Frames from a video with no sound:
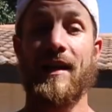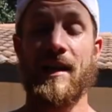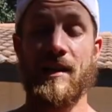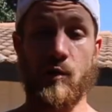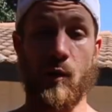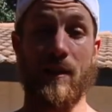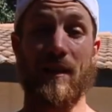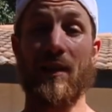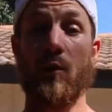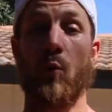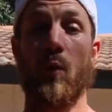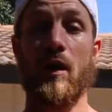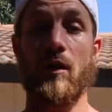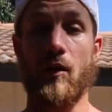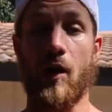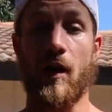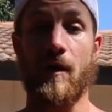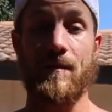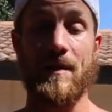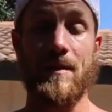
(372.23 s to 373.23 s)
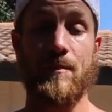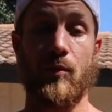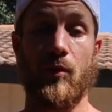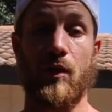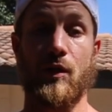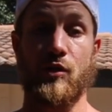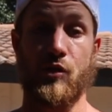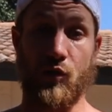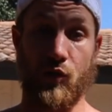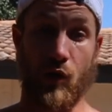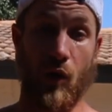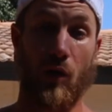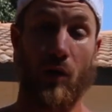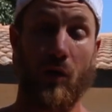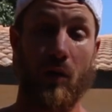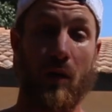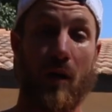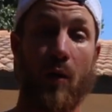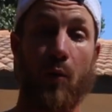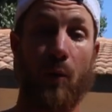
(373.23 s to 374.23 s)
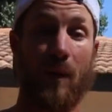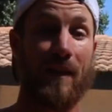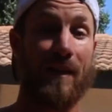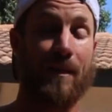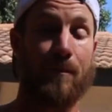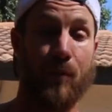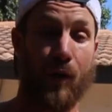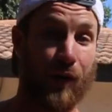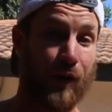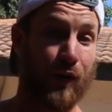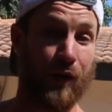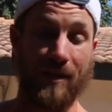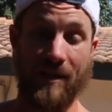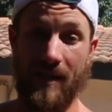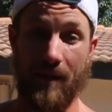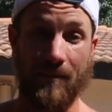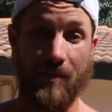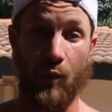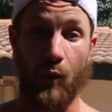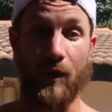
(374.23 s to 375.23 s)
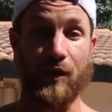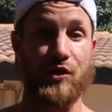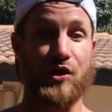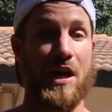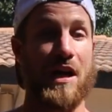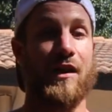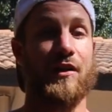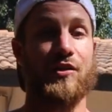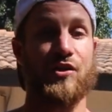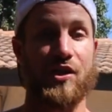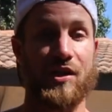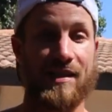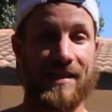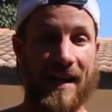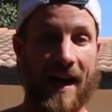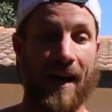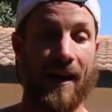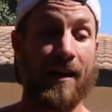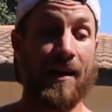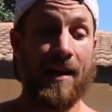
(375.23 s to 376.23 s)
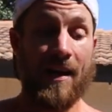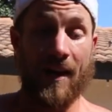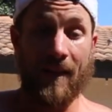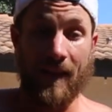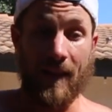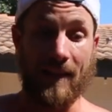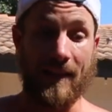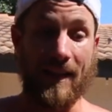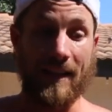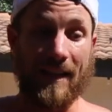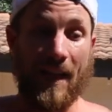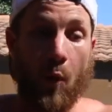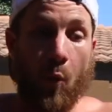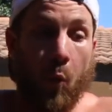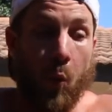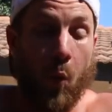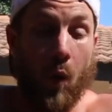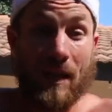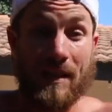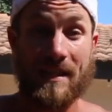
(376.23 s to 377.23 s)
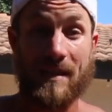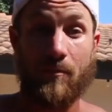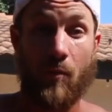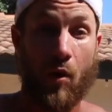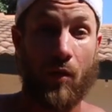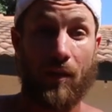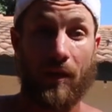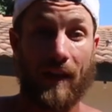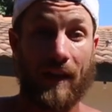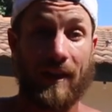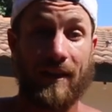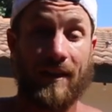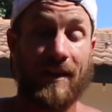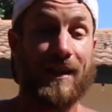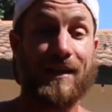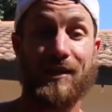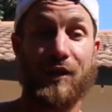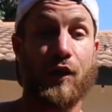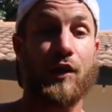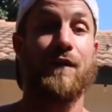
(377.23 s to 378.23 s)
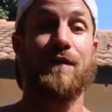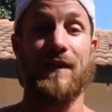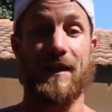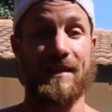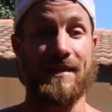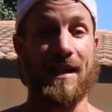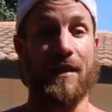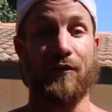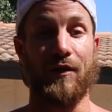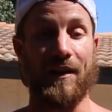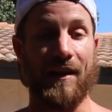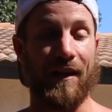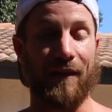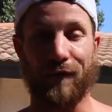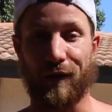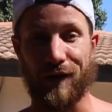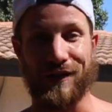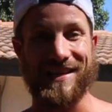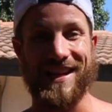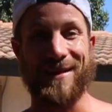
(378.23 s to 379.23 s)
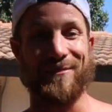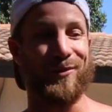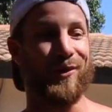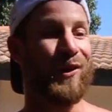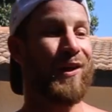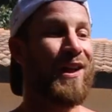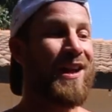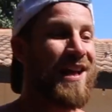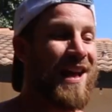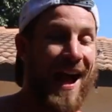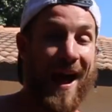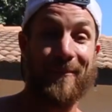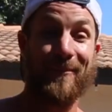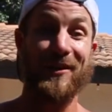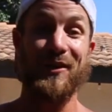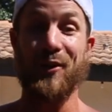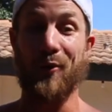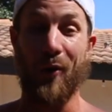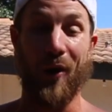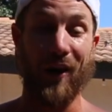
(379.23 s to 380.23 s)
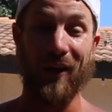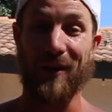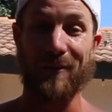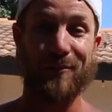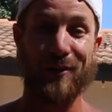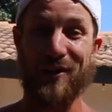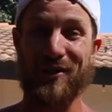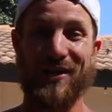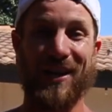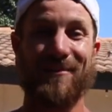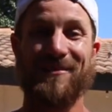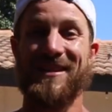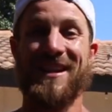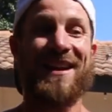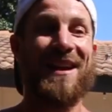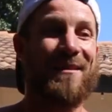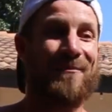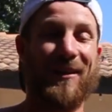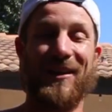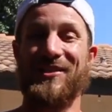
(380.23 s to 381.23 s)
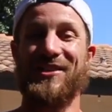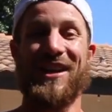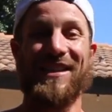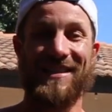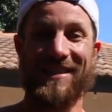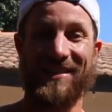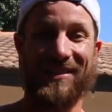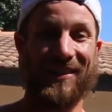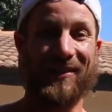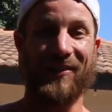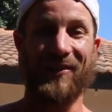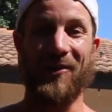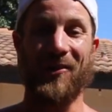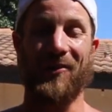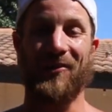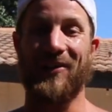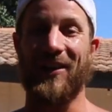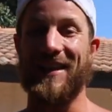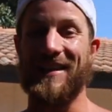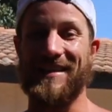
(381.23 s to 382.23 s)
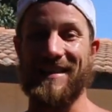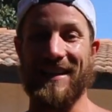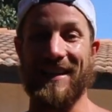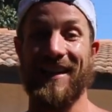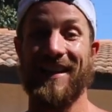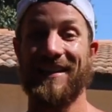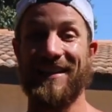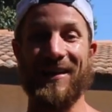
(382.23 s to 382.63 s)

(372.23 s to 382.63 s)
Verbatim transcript: So I think where a lot of people struggle when they embark on some sort of challenge is that they think that one small thing is gonna fix everything. For example, I'm gonna do 100 push-ups, my chest is gonna go crazy.